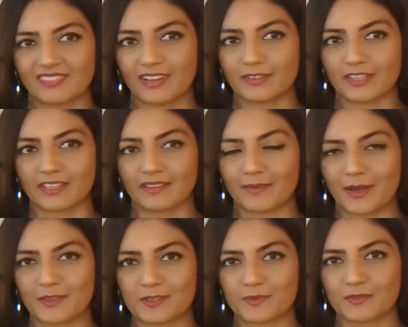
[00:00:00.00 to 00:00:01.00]
Everything
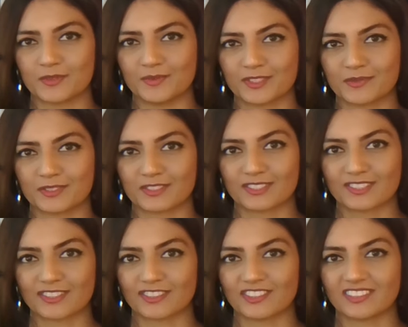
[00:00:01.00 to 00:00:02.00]
about this performance was just
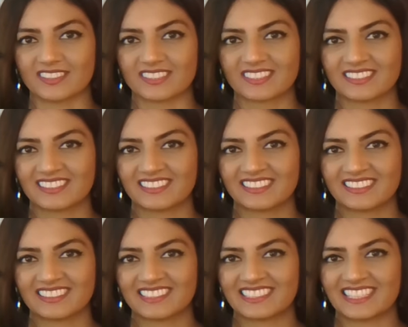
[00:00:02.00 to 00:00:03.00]
so good.
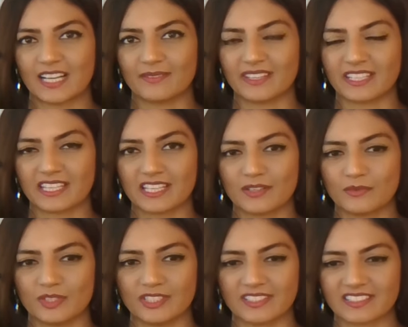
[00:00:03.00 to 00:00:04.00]
I mean, he
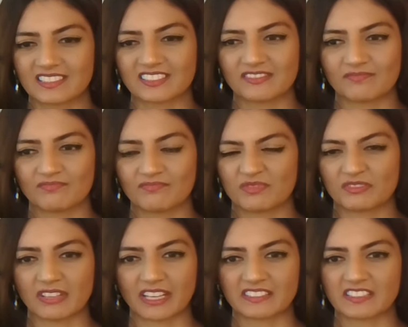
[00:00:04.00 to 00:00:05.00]
was
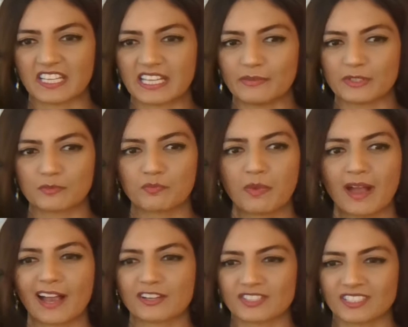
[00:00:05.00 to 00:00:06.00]
sexy, he was
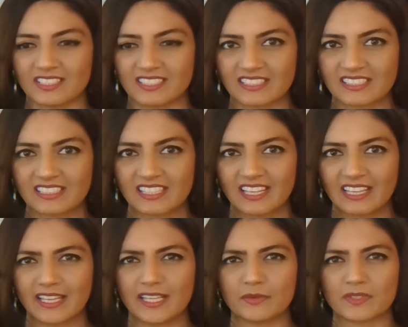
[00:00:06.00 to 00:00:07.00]
passionate,
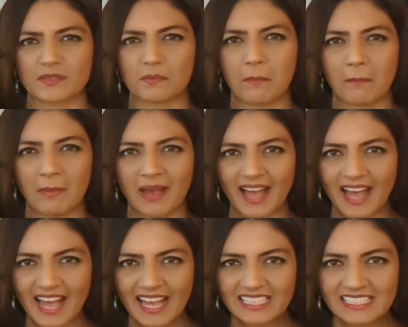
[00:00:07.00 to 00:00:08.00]
he was
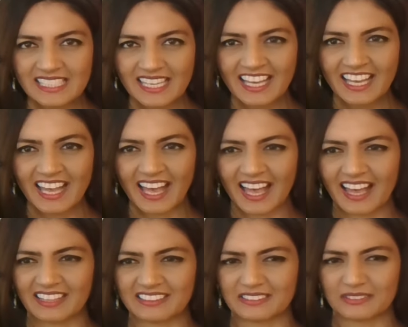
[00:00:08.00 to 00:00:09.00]
mad,
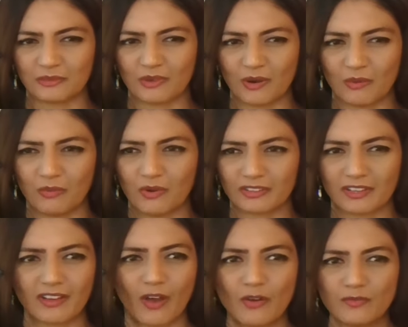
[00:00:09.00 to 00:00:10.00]
and well, what
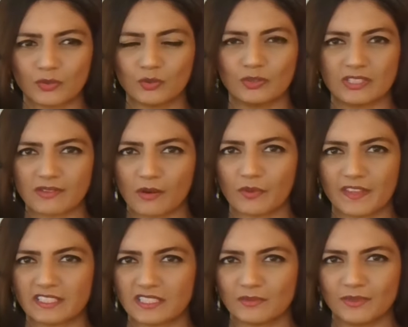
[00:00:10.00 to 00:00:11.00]
overall as well, what
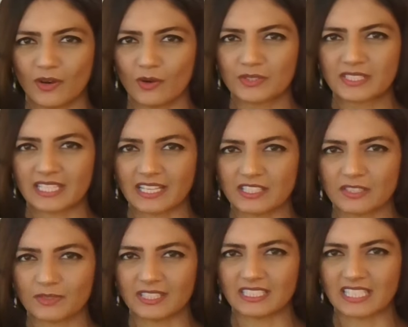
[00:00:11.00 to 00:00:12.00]
they did with the whole
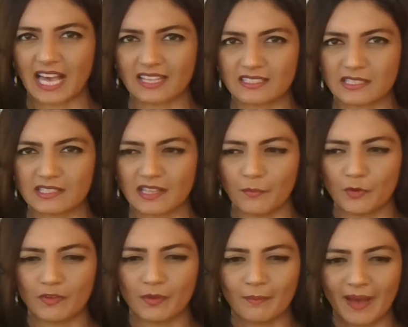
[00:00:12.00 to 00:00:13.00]
staging with the dancers and then
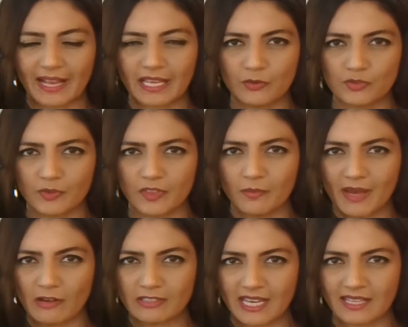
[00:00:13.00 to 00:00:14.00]
moving back, he was with the
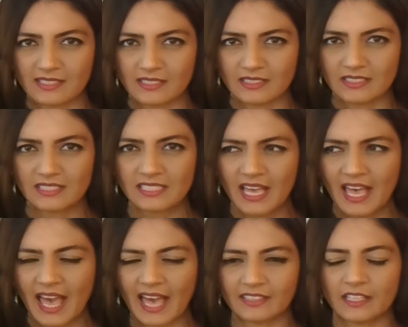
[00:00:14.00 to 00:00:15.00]
male dancers,
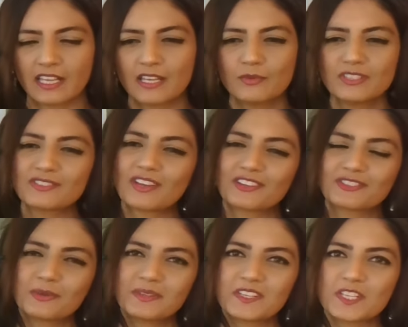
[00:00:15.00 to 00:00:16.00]
and he was
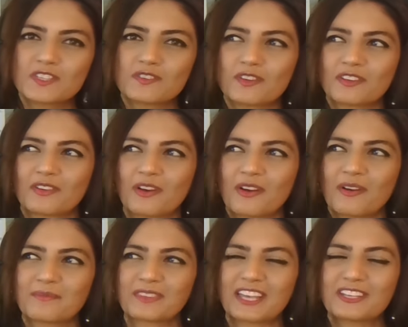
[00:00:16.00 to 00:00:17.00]
doing this.
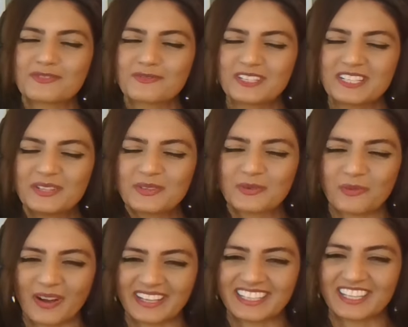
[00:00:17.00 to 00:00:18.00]
It's really
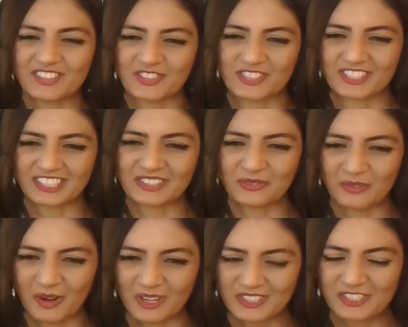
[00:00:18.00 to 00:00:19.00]
quite interesting to
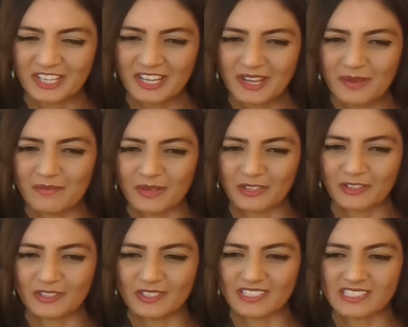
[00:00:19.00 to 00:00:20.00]
watch
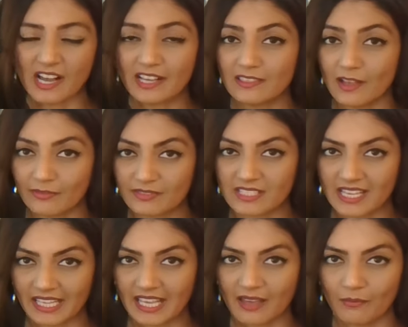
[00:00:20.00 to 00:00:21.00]
because I love
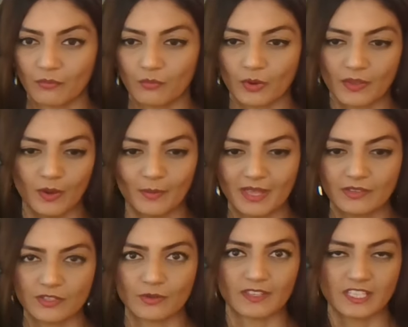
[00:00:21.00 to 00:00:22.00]
seeing him with
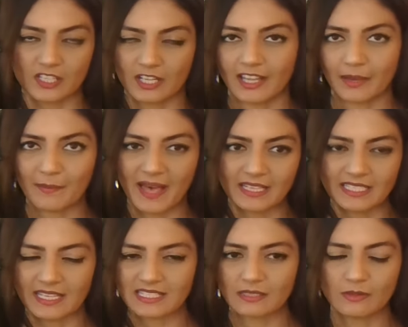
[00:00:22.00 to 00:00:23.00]
women doing this kind of like pair
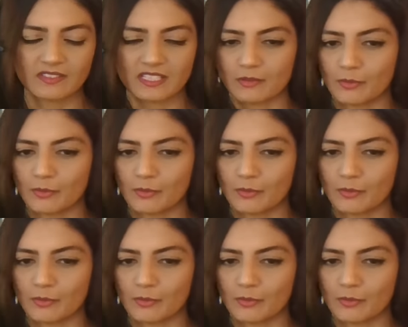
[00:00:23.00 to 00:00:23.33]
dancing. We've seen